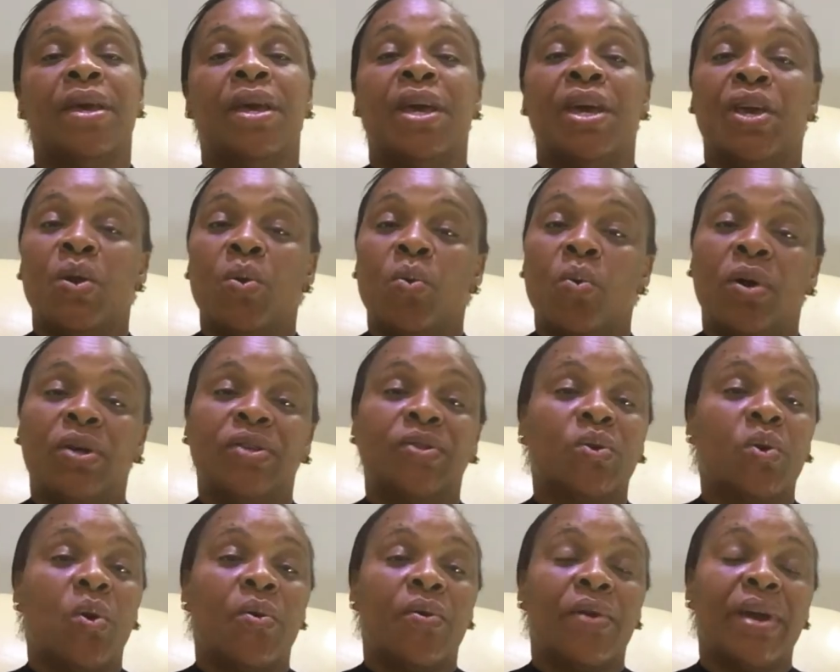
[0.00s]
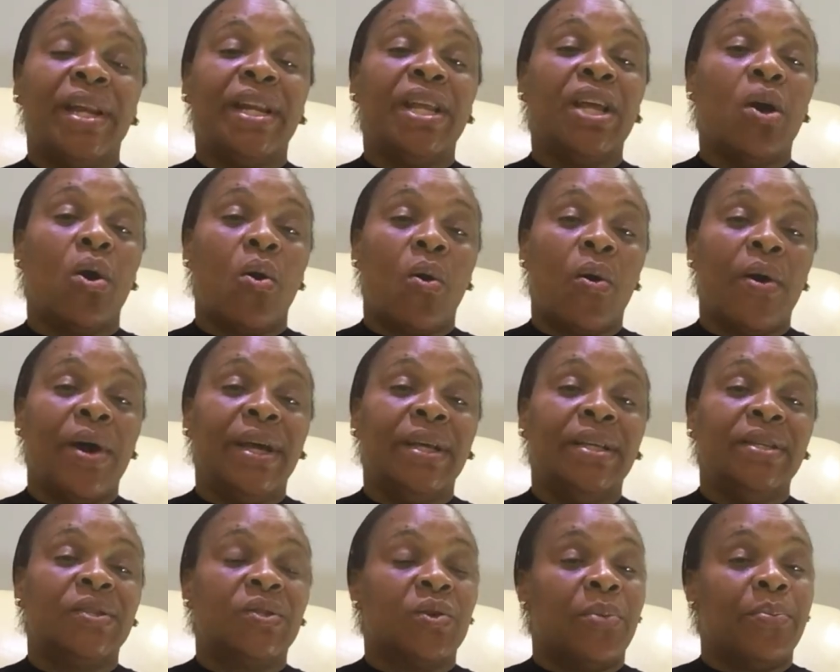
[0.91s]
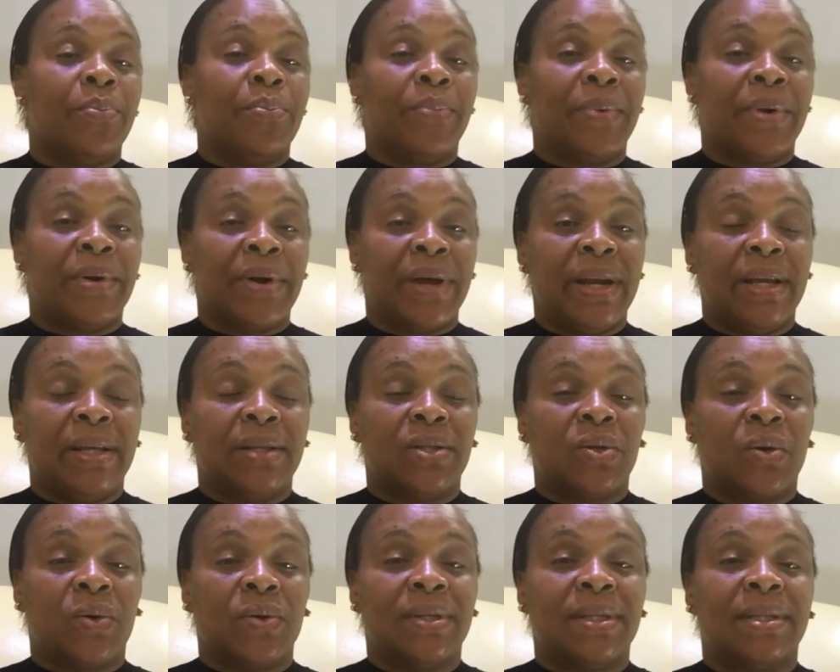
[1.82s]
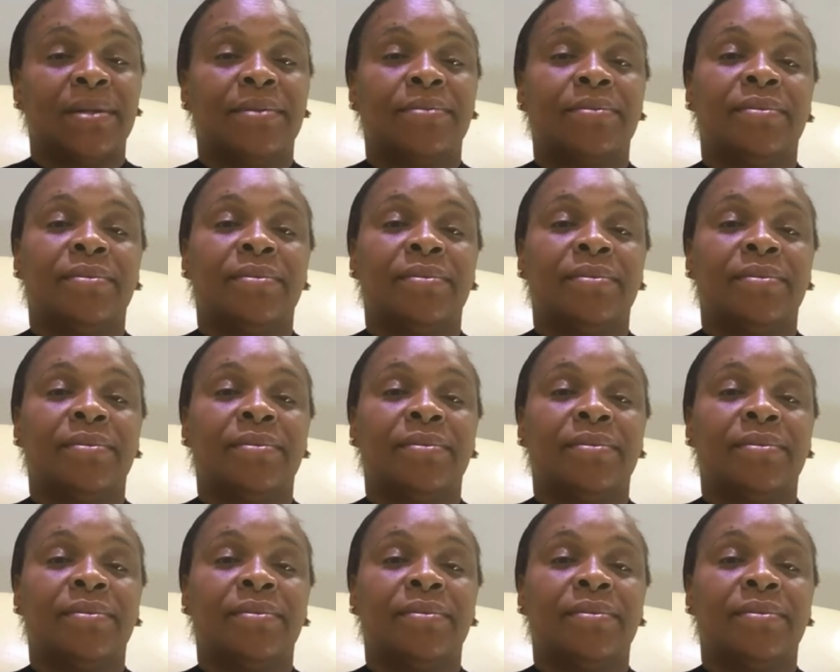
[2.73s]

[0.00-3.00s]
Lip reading: He was already owing some creditors.